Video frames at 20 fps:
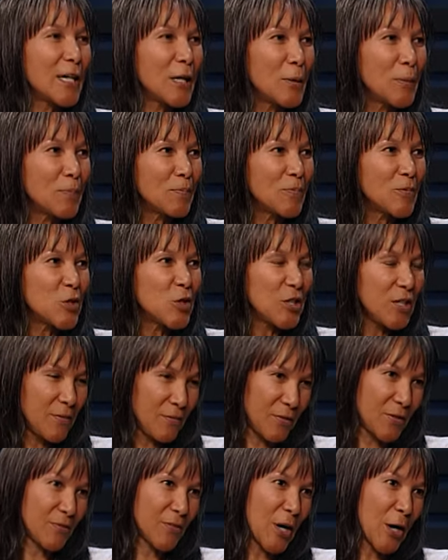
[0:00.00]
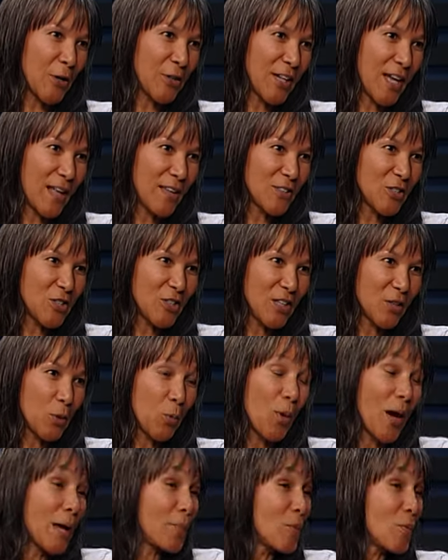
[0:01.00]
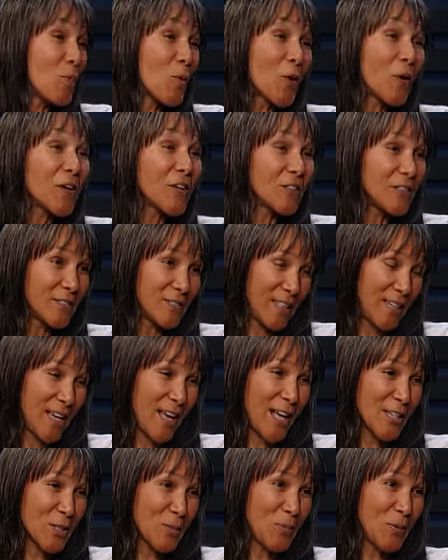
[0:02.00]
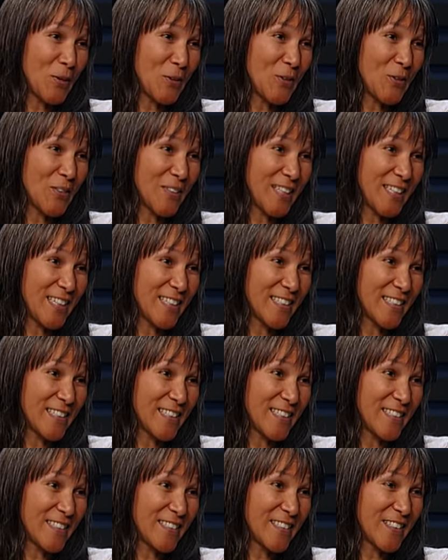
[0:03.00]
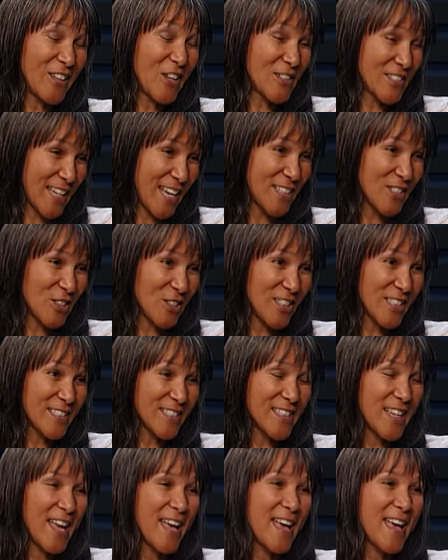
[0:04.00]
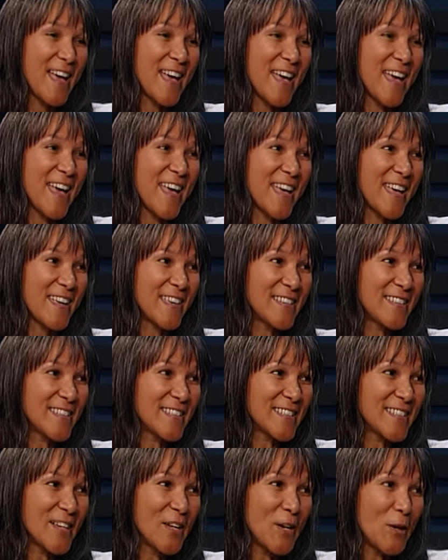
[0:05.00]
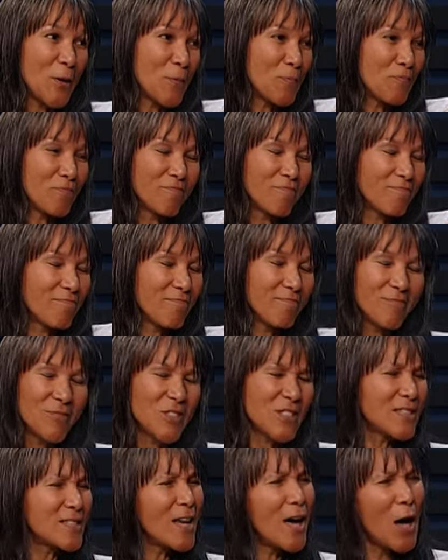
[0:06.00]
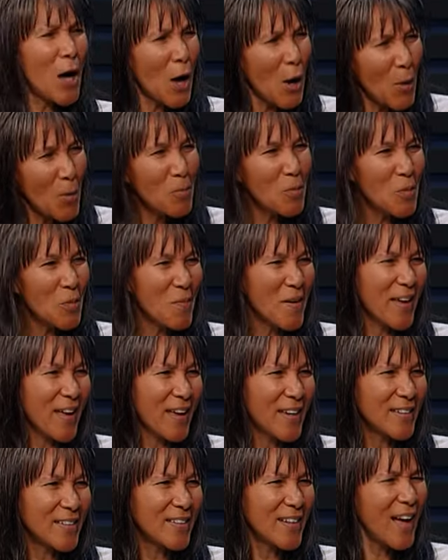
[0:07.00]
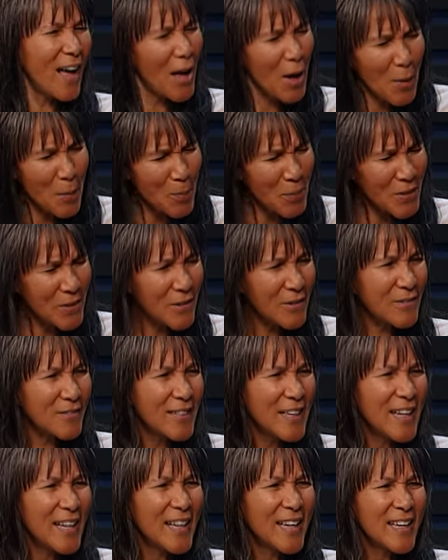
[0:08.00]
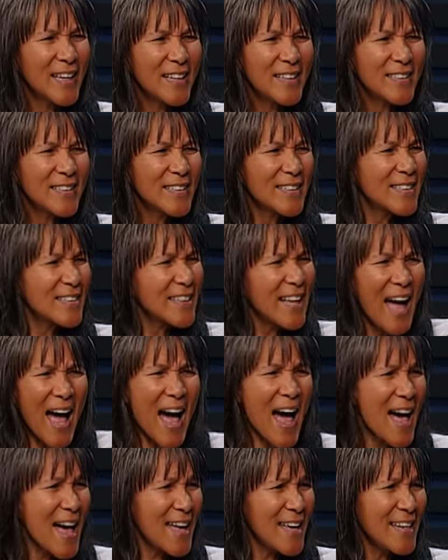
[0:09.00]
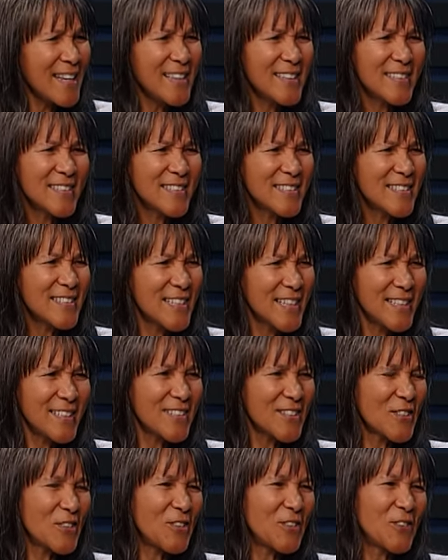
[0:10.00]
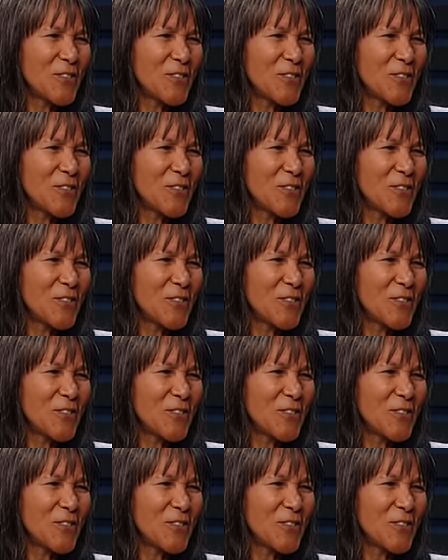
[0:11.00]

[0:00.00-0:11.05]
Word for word: um, chief of cardiology at the White Memorial Hospital in uh, Los Angeles, and um, just a humble man, humble, he, kind, gentle.